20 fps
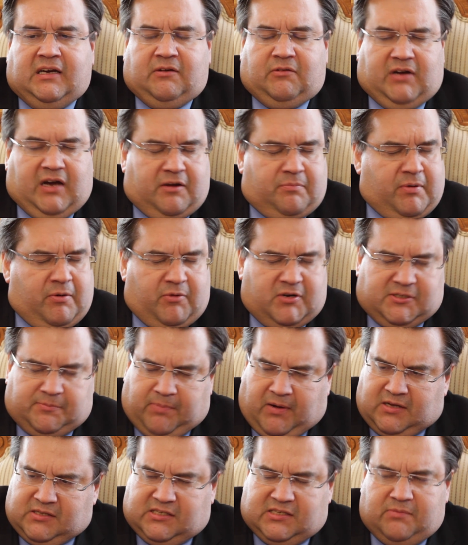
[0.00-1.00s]
We've got to be
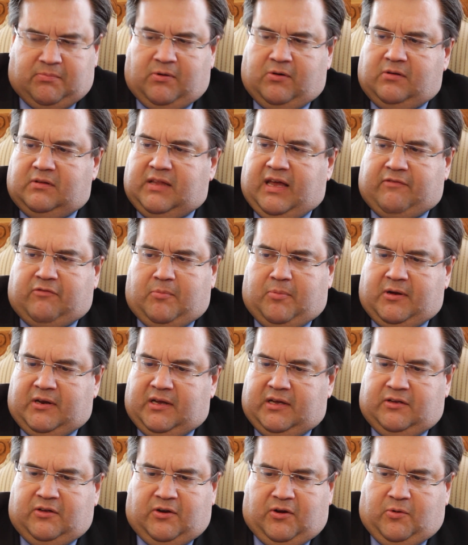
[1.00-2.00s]
responsible.
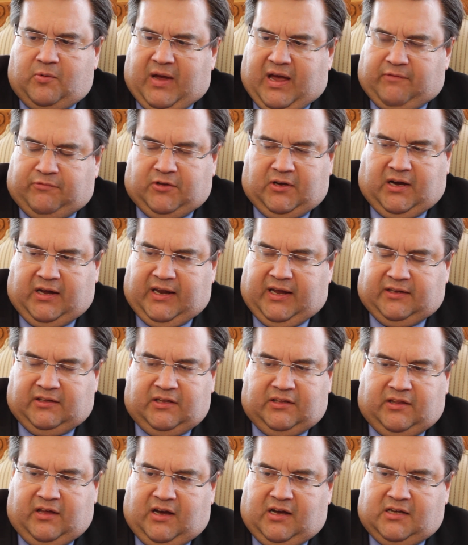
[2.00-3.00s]
Everybody, you know, we have to connect
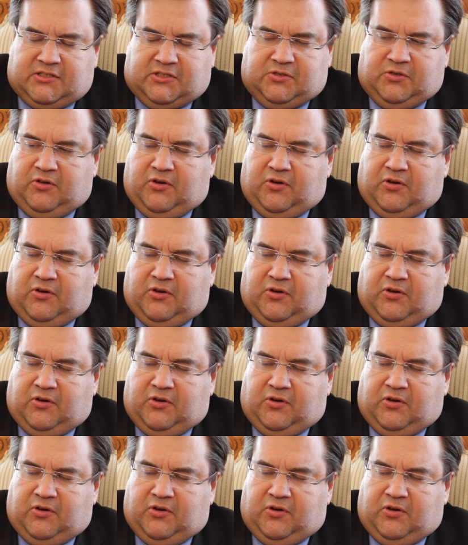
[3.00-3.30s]
the dots.